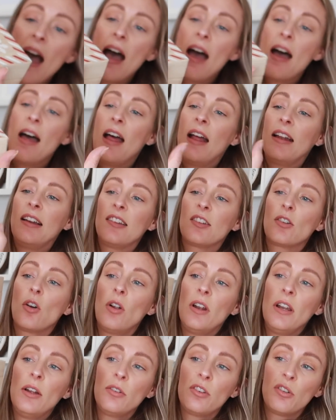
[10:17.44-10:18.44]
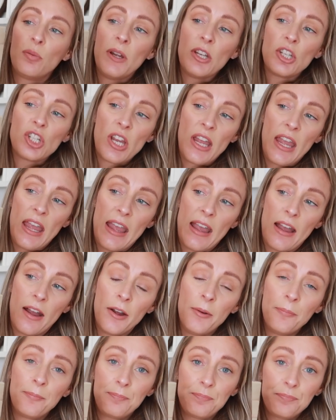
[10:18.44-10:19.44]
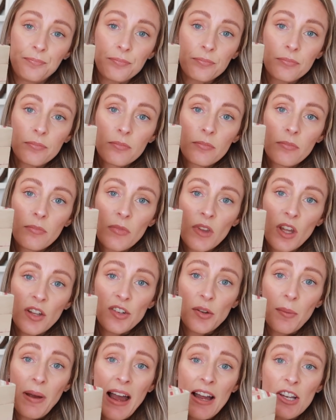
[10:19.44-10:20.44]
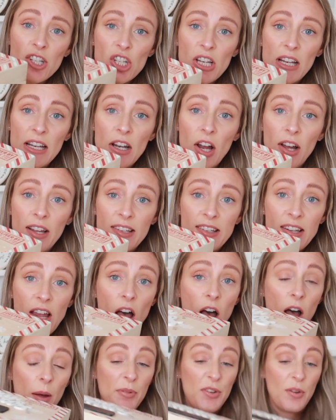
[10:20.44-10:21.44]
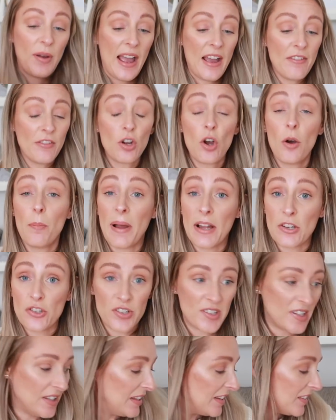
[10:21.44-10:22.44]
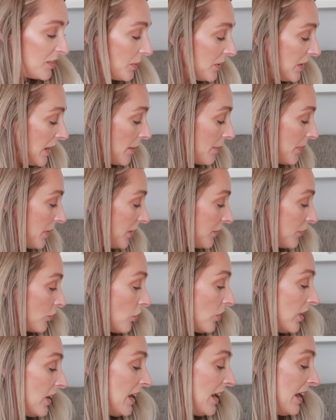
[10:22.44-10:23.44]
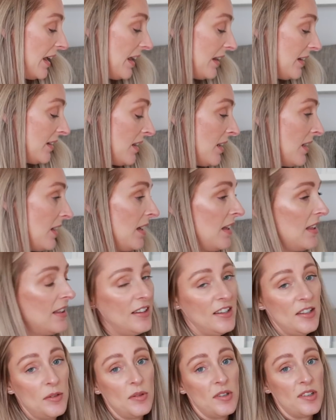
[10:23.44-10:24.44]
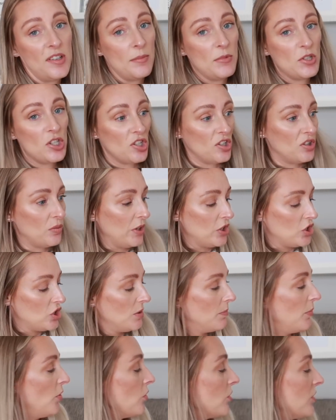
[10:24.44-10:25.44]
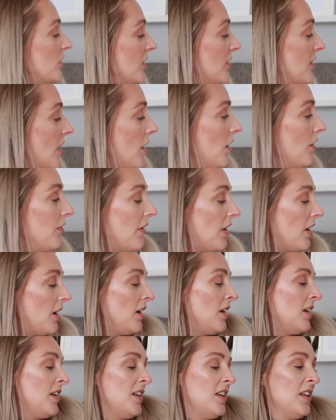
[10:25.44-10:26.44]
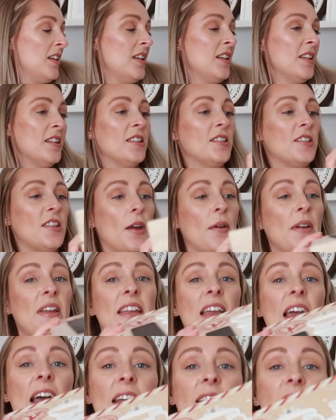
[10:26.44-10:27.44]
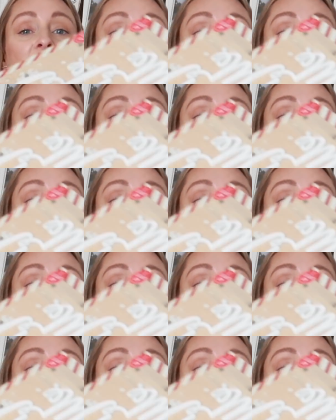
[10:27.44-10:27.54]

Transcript: uh, and it's got a little switch here so it actually lights up. So I haven't got batteries in this one yet, but I've got it in. So let me just switch the boxes over. So yeah,